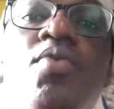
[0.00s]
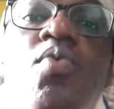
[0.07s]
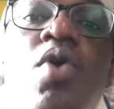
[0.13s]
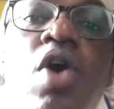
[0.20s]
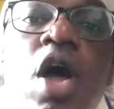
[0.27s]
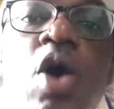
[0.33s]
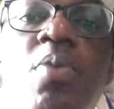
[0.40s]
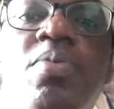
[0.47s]

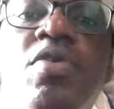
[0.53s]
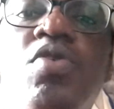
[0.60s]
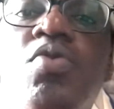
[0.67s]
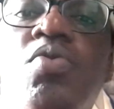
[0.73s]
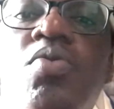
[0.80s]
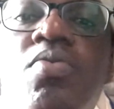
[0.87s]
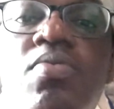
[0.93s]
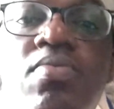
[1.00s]
will help
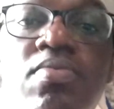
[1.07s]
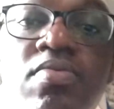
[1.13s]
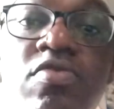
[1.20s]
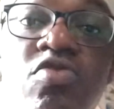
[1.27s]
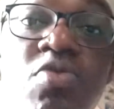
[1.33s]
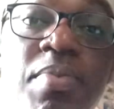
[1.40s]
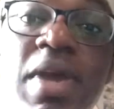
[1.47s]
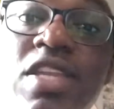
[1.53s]
you
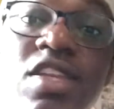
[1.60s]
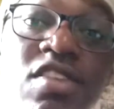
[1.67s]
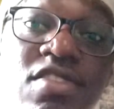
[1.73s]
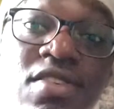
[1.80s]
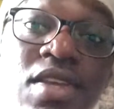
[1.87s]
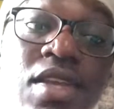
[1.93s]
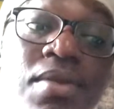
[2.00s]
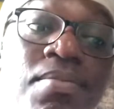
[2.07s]

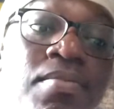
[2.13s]
tremendously.